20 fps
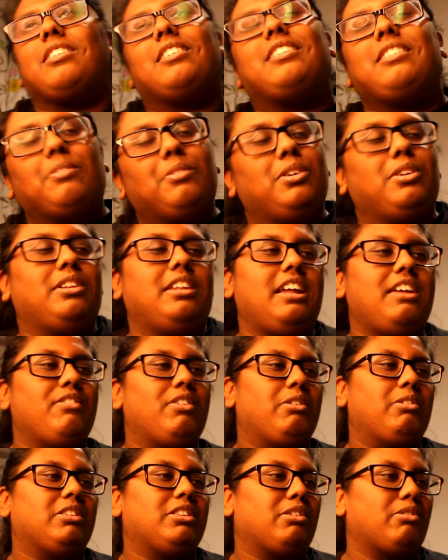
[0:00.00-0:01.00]
we'll leave
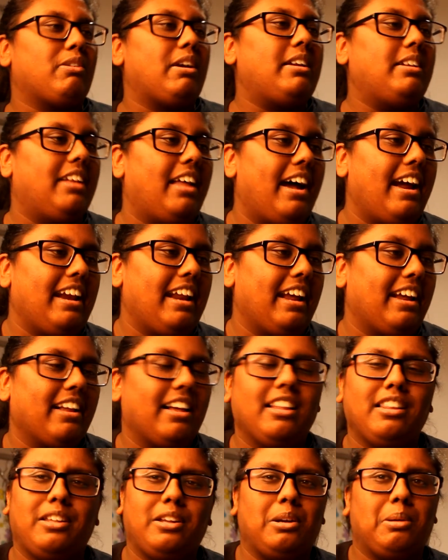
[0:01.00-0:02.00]
it with the red lighting,
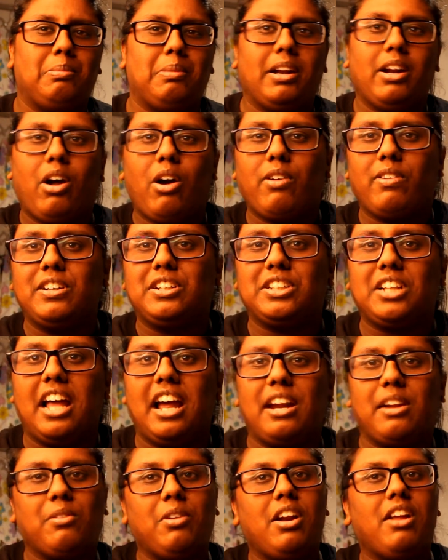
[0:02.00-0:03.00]
a little bit, orange
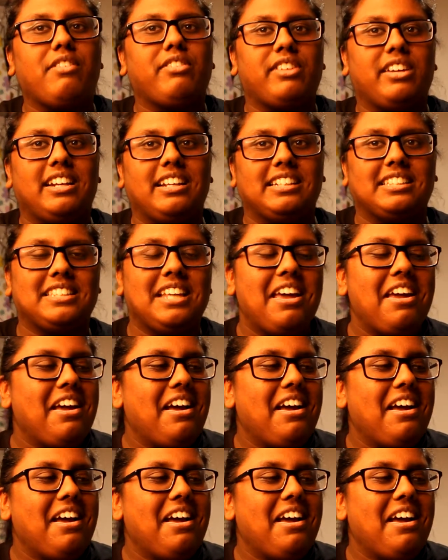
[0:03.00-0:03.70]
lighting, whatever it is.